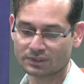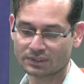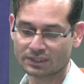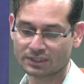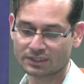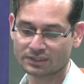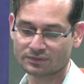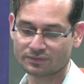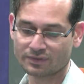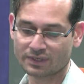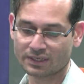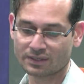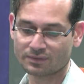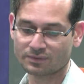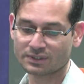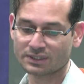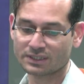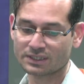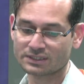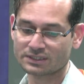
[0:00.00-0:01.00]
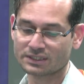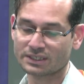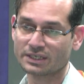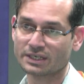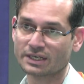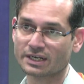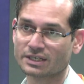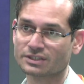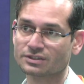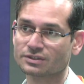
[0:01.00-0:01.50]
that is whenever there is an
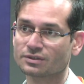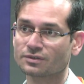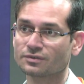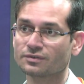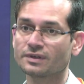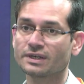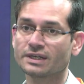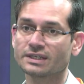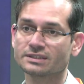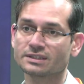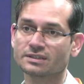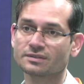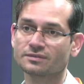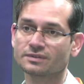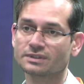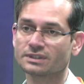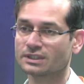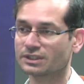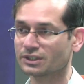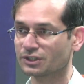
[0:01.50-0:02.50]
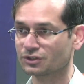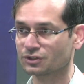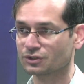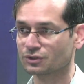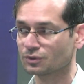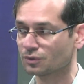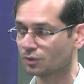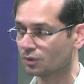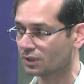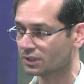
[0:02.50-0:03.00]
interaction of laser with the
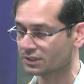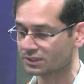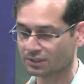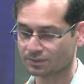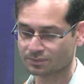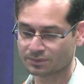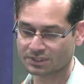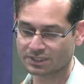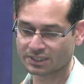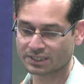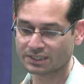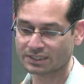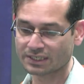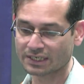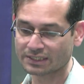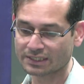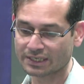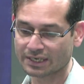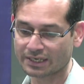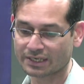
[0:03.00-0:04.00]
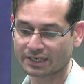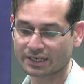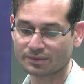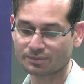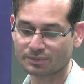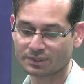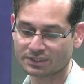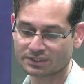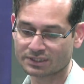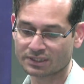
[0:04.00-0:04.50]
tissue or a substrate, at that
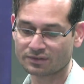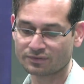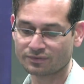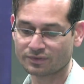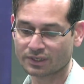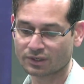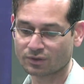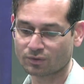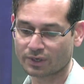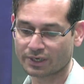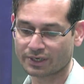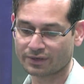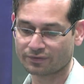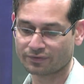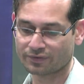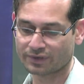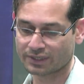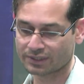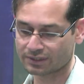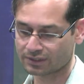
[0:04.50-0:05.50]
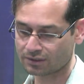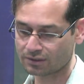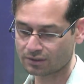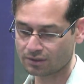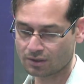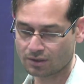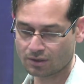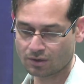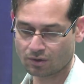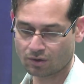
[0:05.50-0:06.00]
time itself we are quantifying the
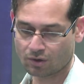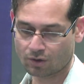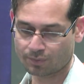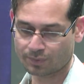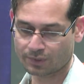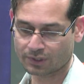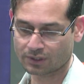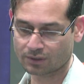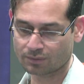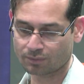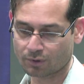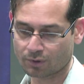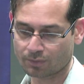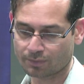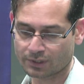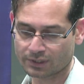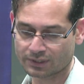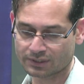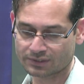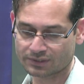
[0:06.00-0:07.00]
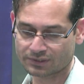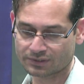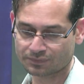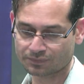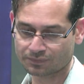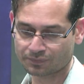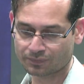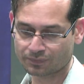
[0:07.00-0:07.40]
optical properties.